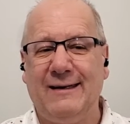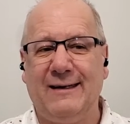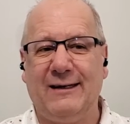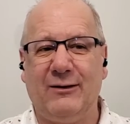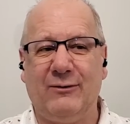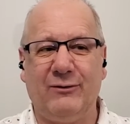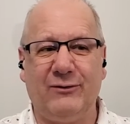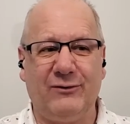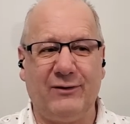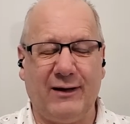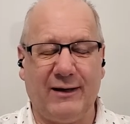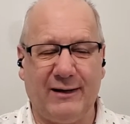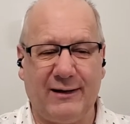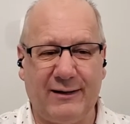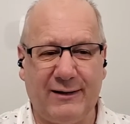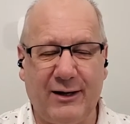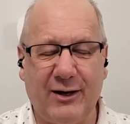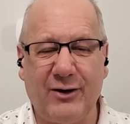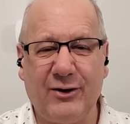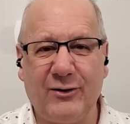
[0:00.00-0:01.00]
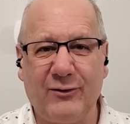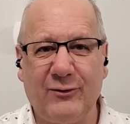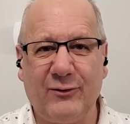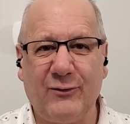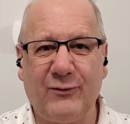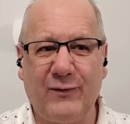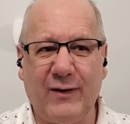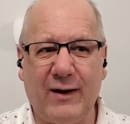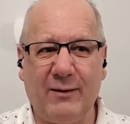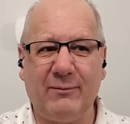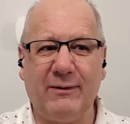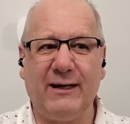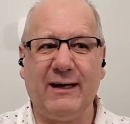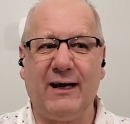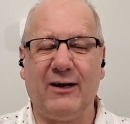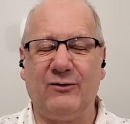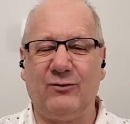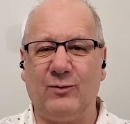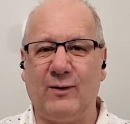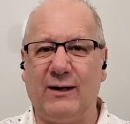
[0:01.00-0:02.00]
There was another family,
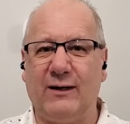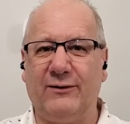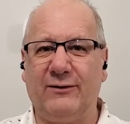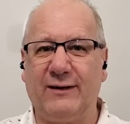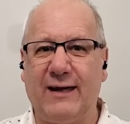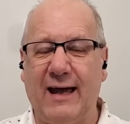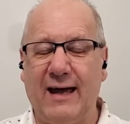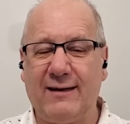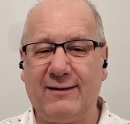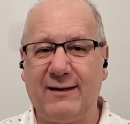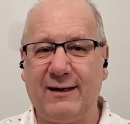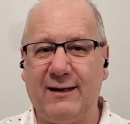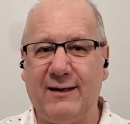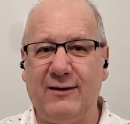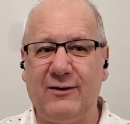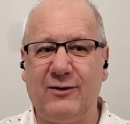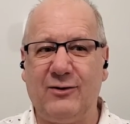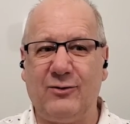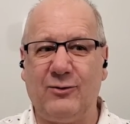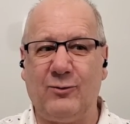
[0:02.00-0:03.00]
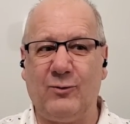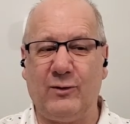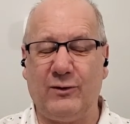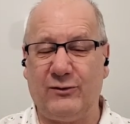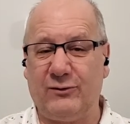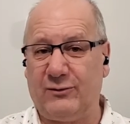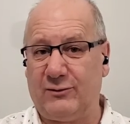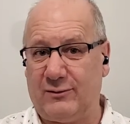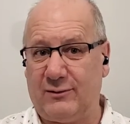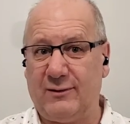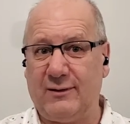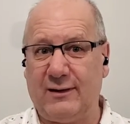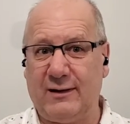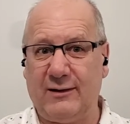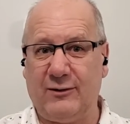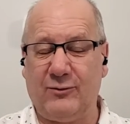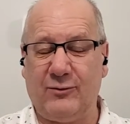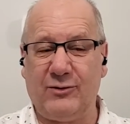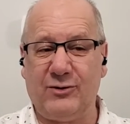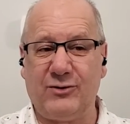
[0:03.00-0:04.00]
as well as Kathy, who
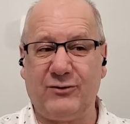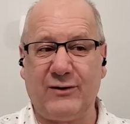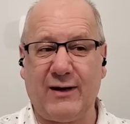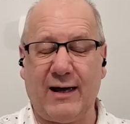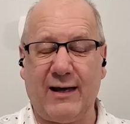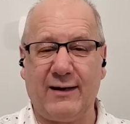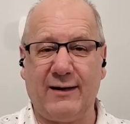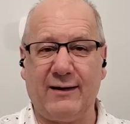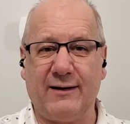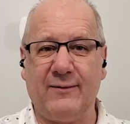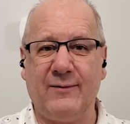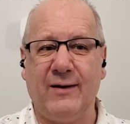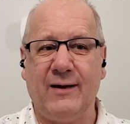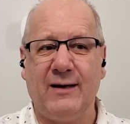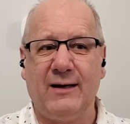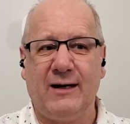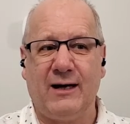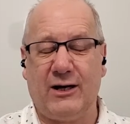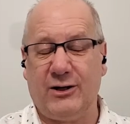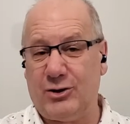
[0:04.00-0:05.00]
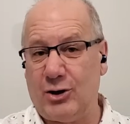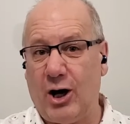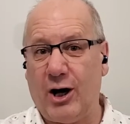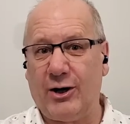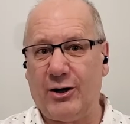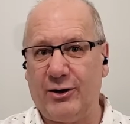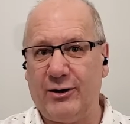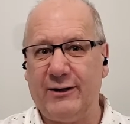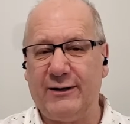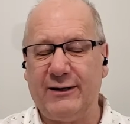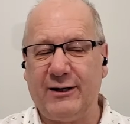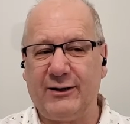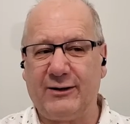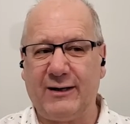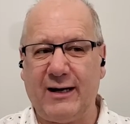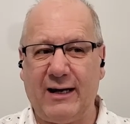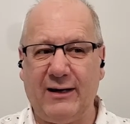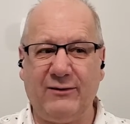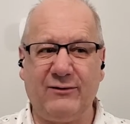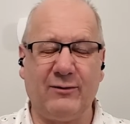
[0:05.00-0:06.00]
just had a daughter, in their
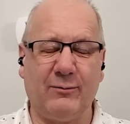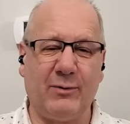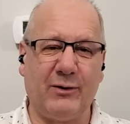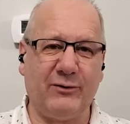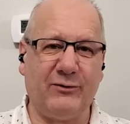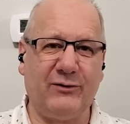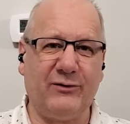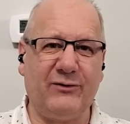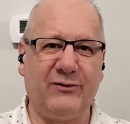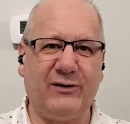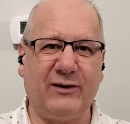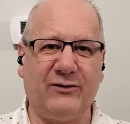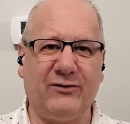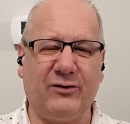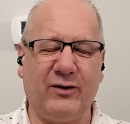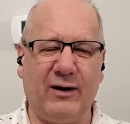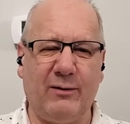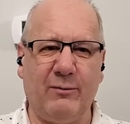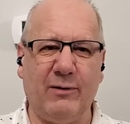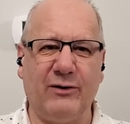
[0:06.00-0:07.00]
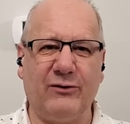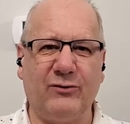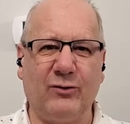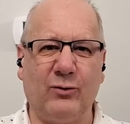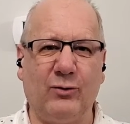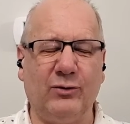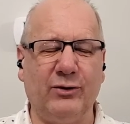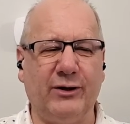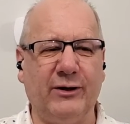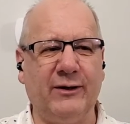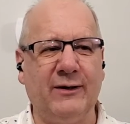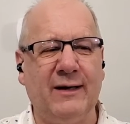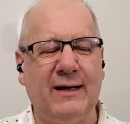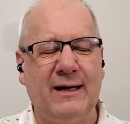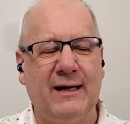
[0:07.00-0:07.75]
case, about 6 or 8 months older.